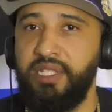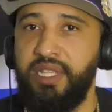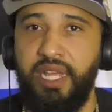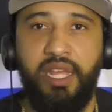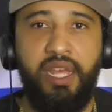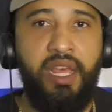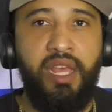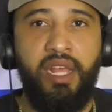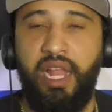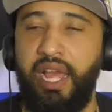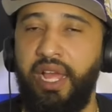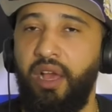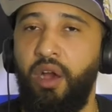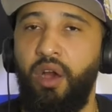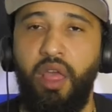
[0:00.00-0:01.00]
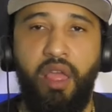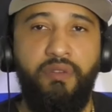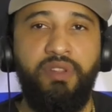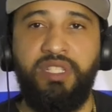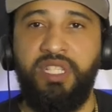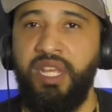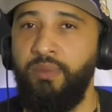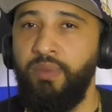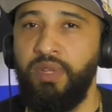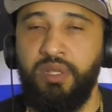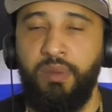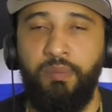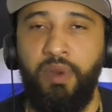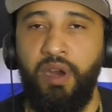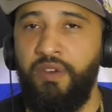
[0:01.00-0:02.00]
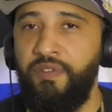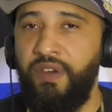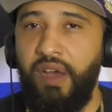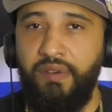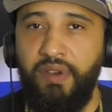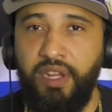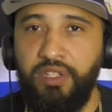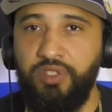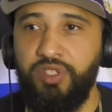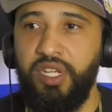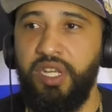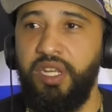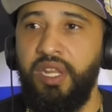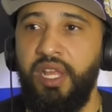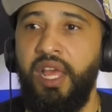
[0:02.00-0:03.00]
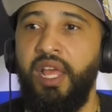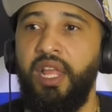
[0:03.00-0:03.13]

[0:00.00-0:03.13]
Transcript: Like, like uh, every team was above 500.